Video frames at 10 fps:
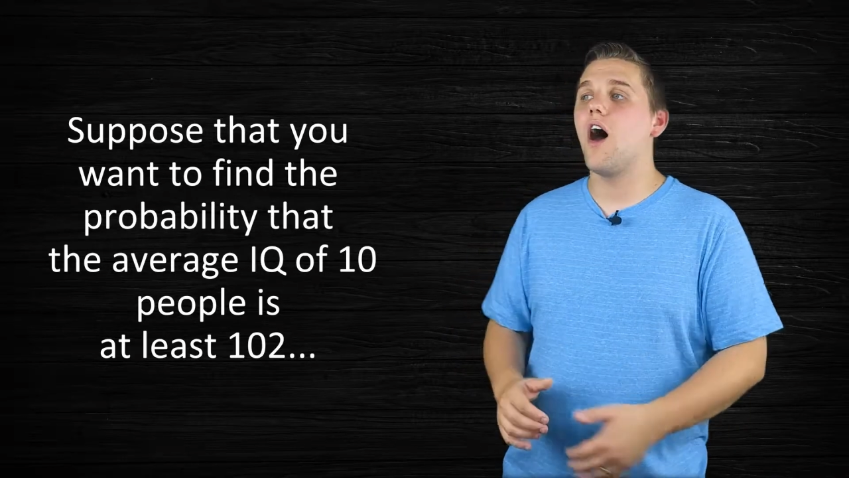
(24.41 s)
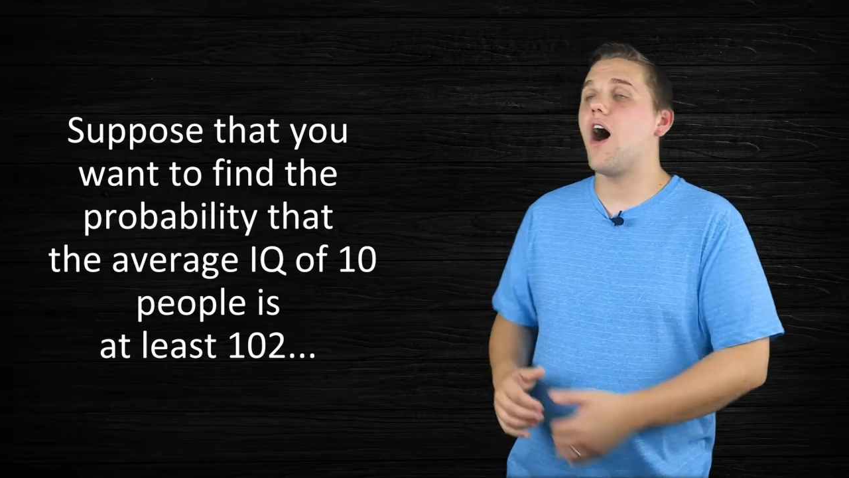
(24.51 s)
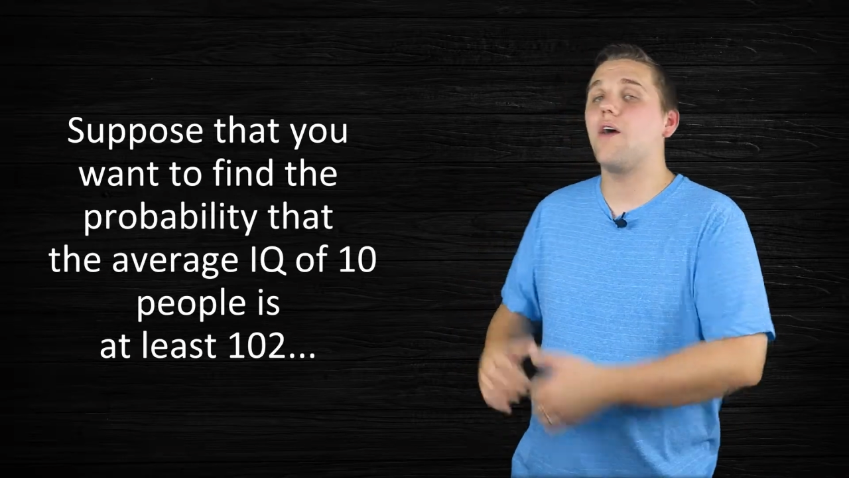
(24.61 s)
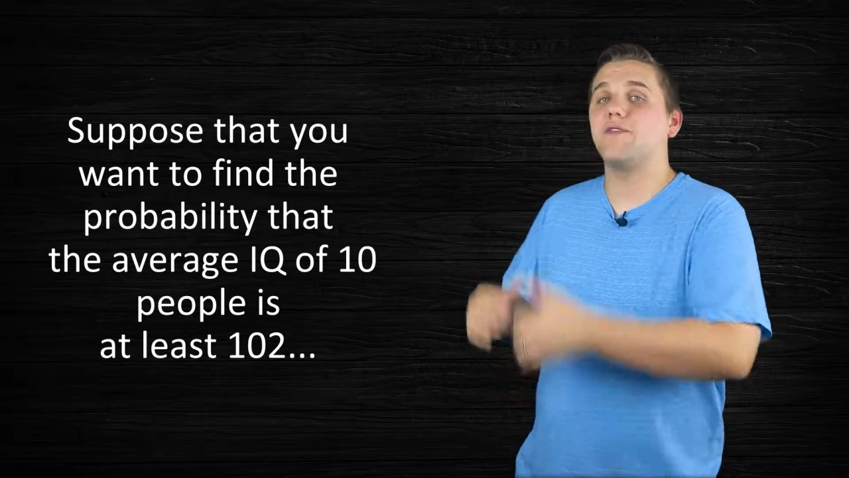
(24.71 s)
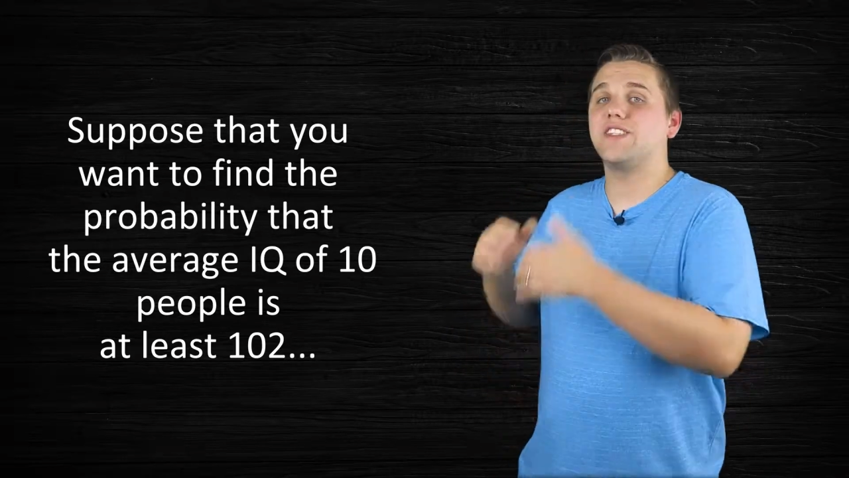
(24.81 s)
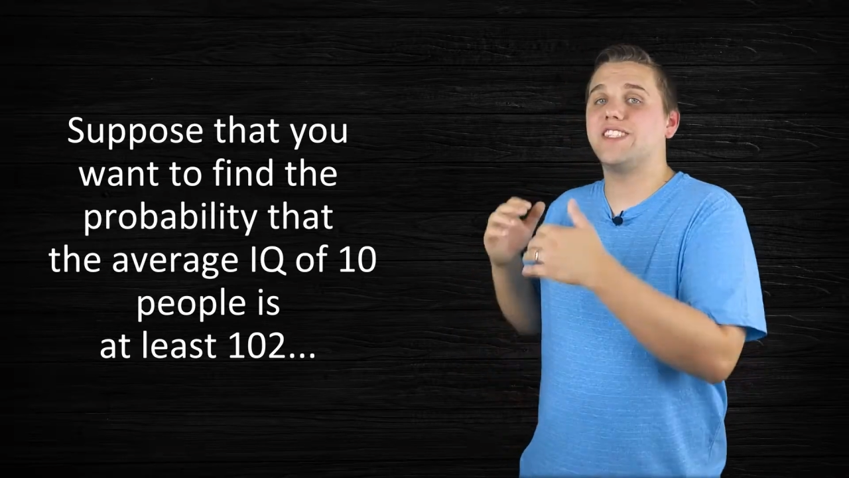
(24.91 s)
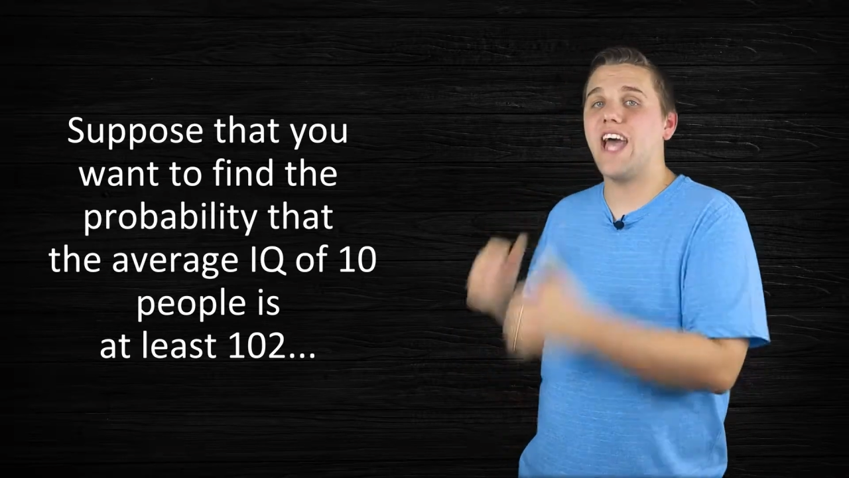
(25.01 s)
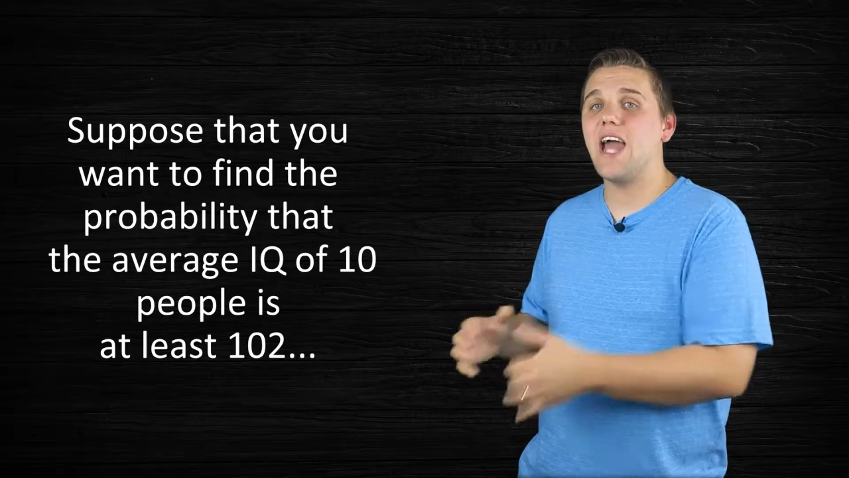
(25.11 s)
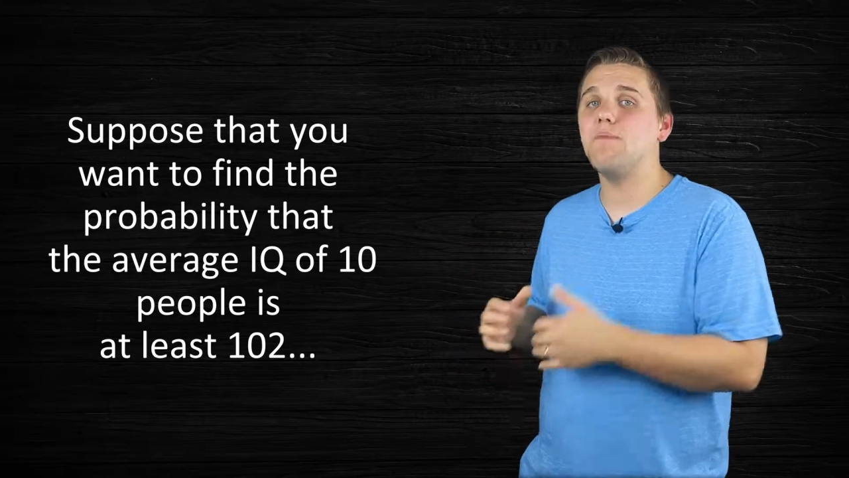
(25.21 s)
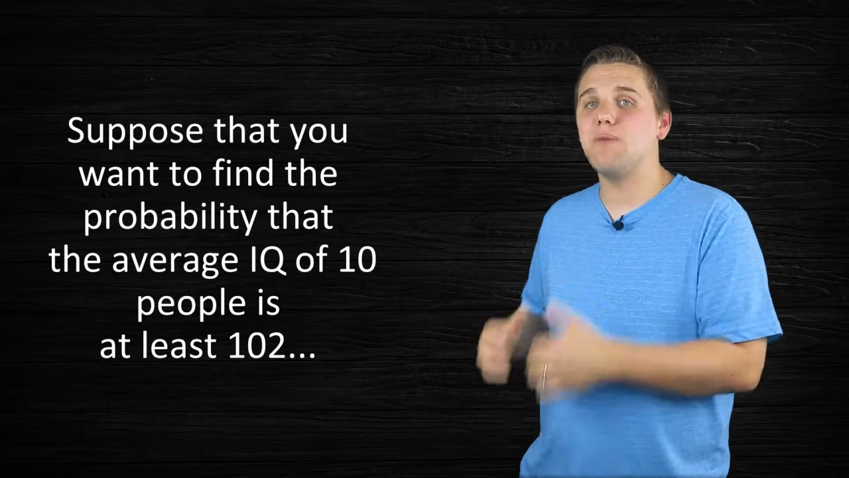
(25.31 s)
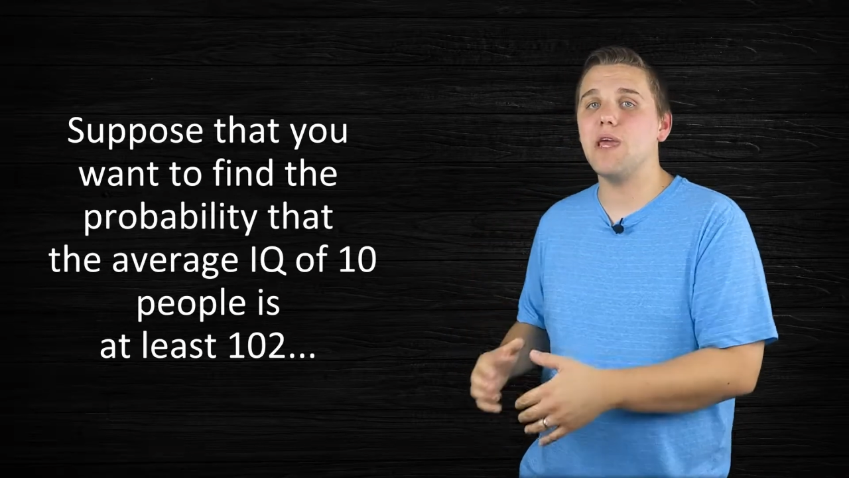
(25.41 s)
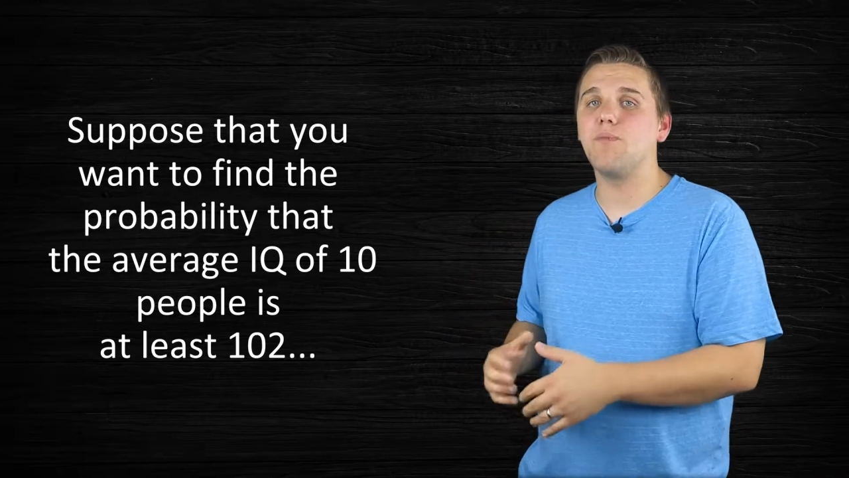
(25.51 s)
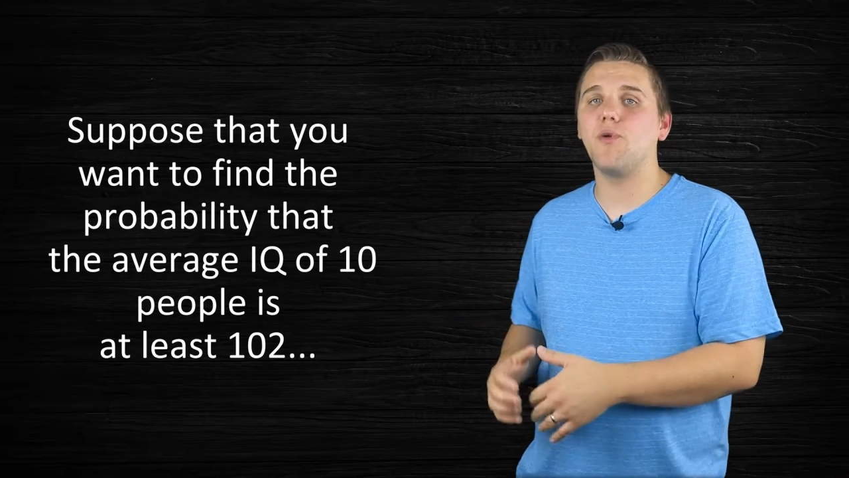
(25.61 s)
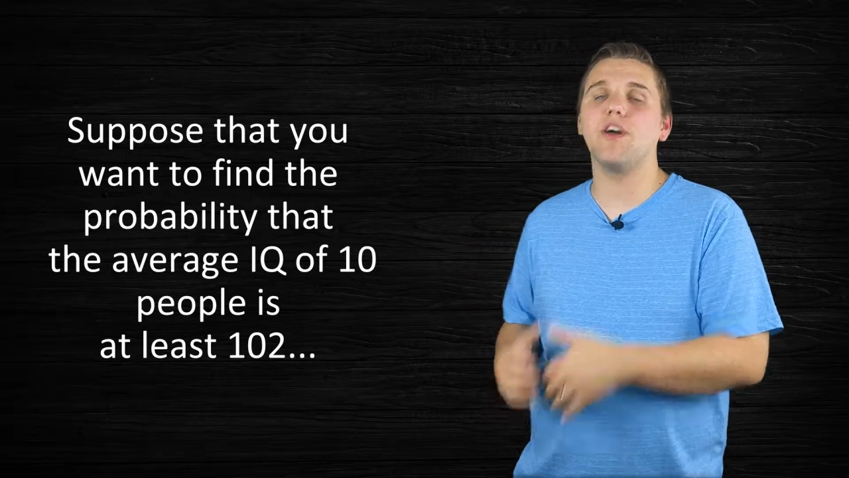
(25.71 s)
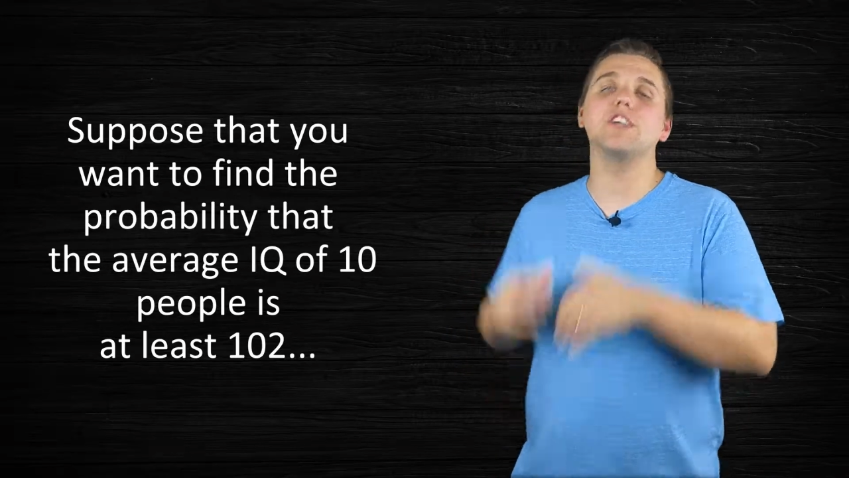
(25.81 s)
of ten
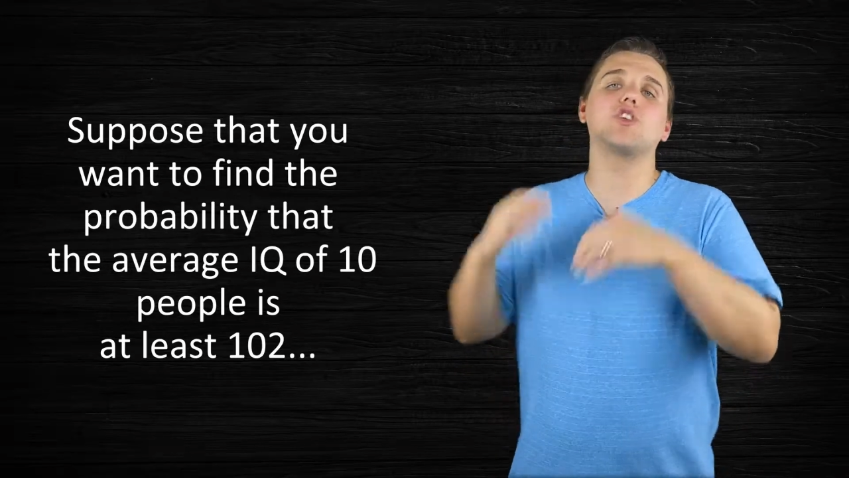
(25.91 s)
people is